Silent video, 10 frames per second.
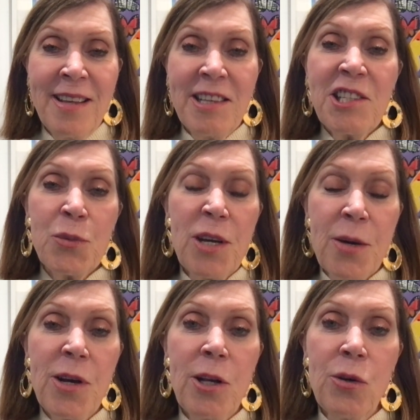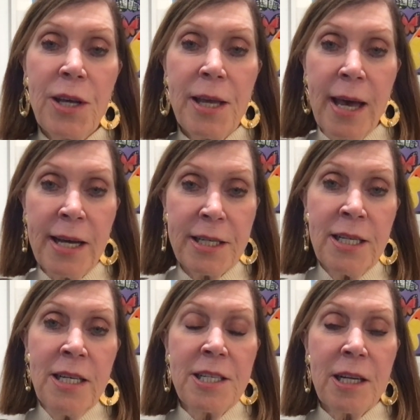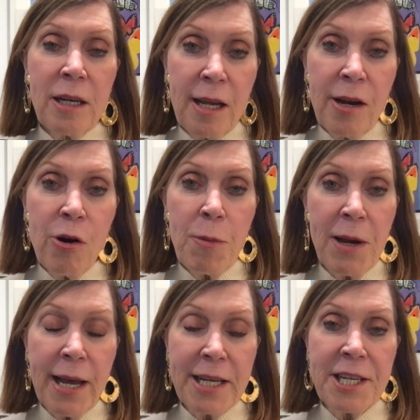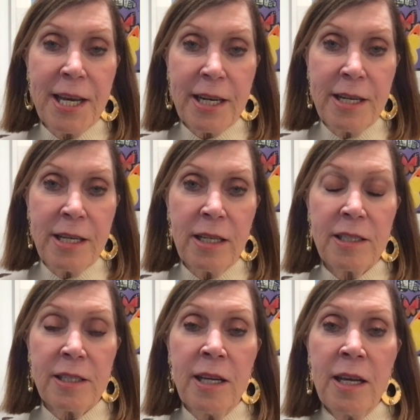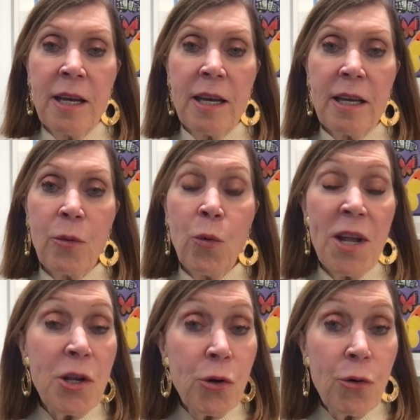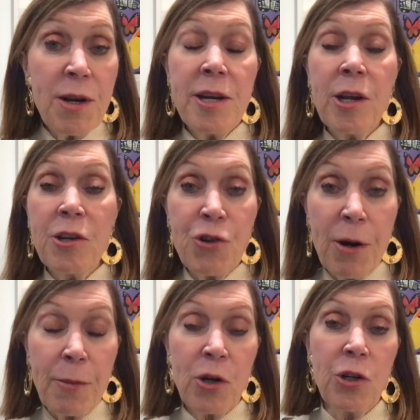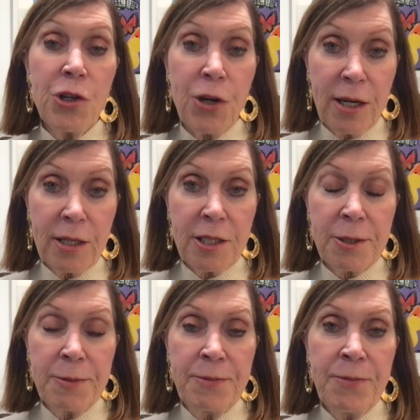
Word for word: This week we're looking at declarer play techniques when you're in no trump contracts.